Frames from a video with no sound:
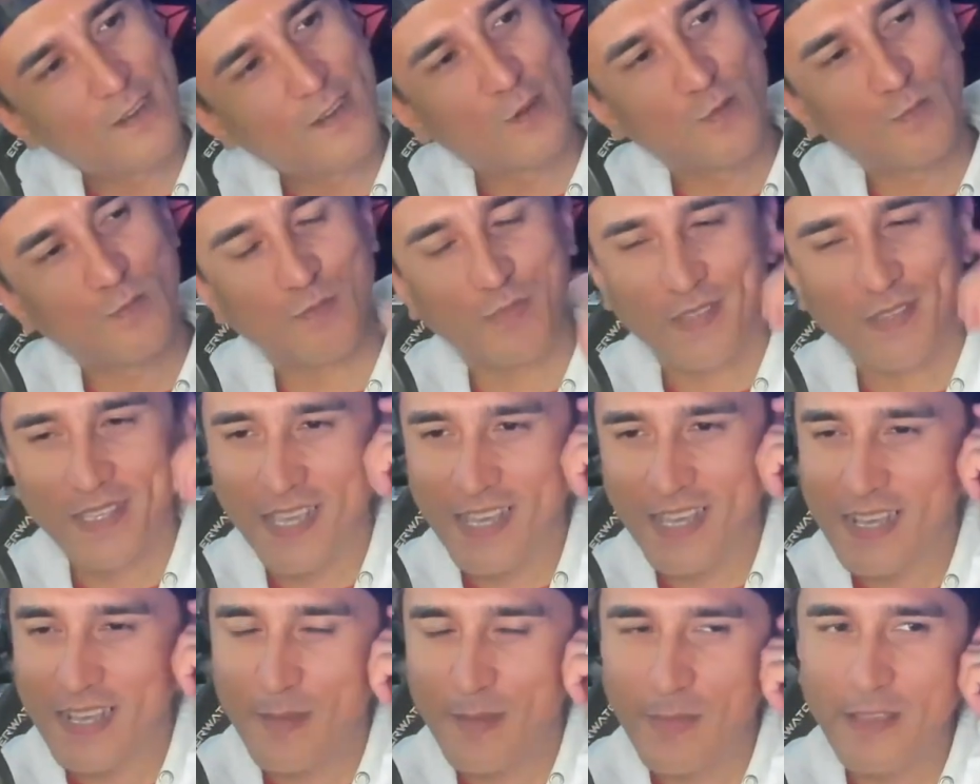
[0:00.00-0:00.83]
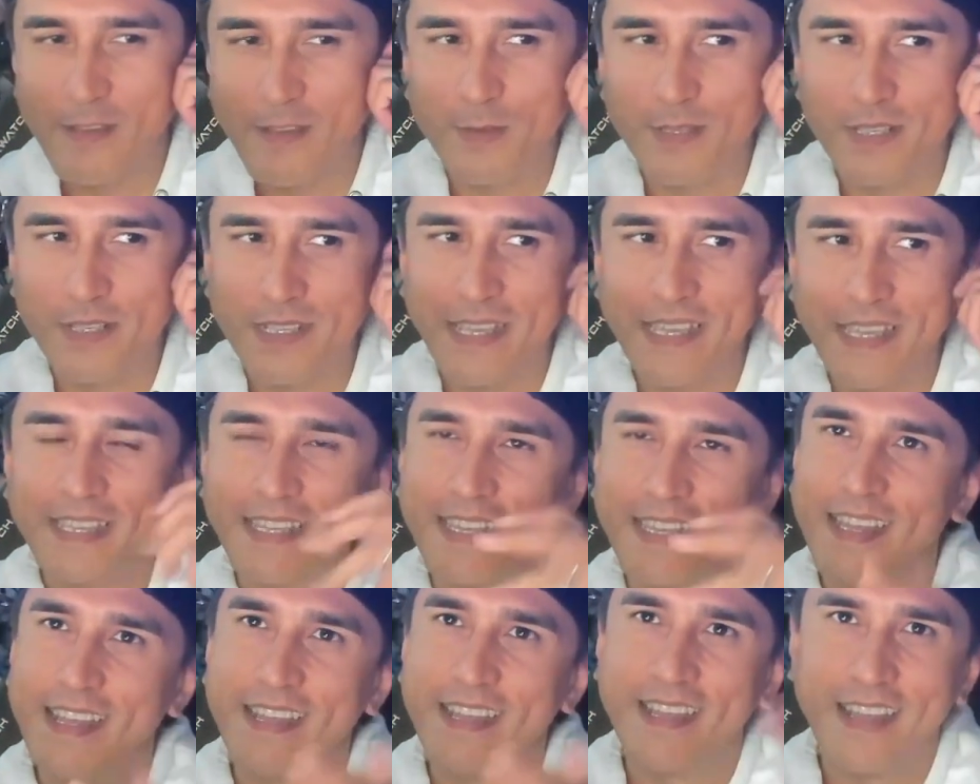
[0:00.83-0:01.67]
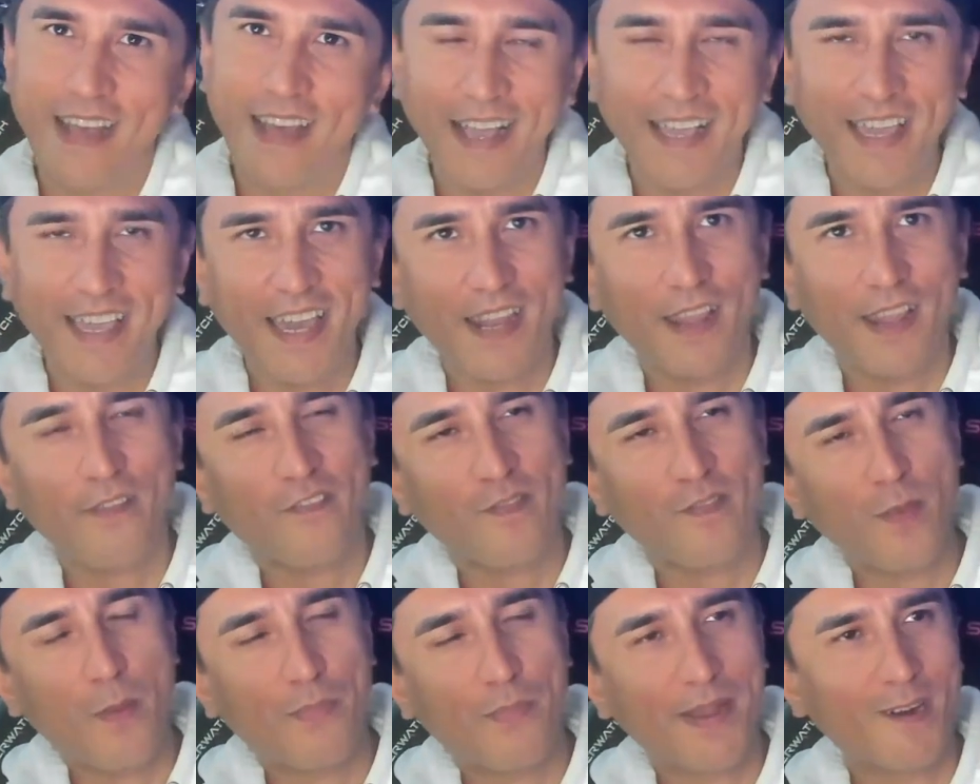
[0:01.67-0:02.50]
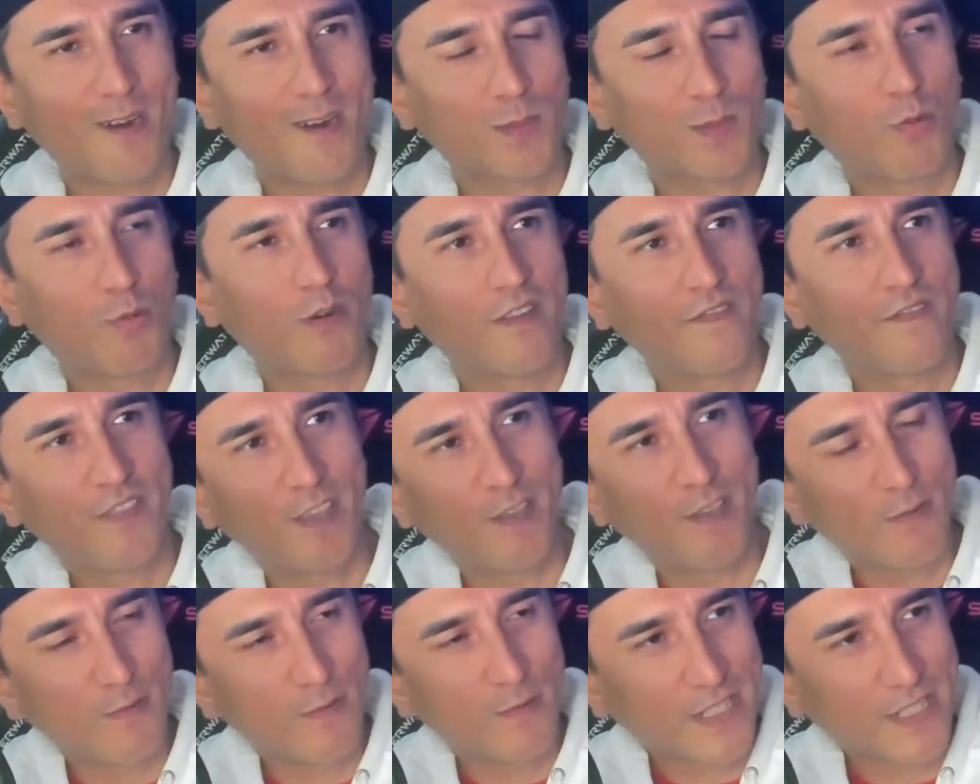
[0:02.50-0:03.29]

honeycombs. Yeah, I mean, it was like I get it from a parent's point of view.